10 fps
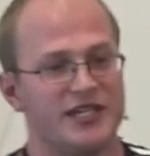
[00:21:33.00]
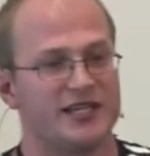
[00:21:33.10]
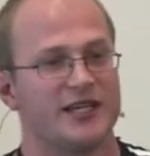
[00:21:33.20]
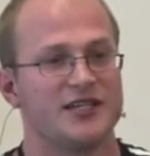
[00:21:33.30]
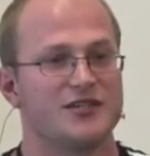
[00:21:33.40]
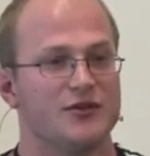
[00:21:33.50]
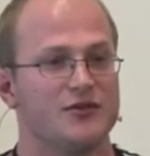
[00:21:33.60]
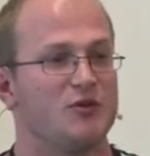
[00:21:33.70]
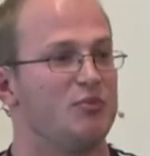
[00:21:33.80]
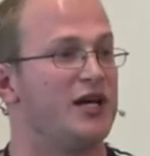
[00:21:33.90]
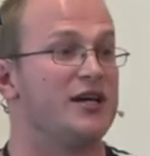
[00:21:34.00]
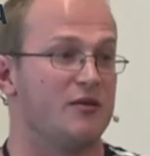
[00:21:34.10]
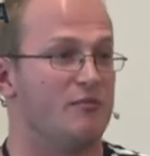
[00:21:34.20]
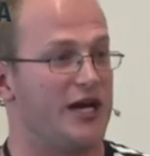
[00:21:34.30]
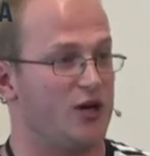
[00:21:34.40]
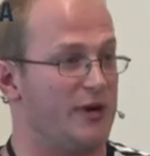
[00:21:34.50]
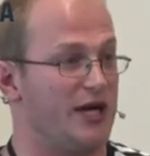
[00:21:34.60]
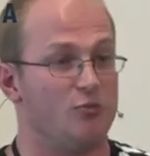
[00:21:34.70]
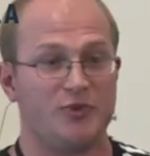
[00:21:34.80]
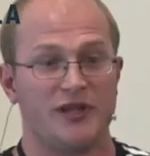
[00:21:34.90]
digging into the player that may or may
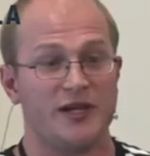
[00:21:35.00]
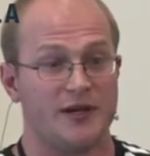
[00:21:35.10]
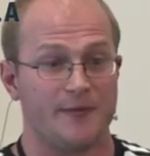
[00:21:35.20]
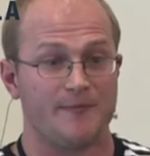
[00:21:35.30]
not be there.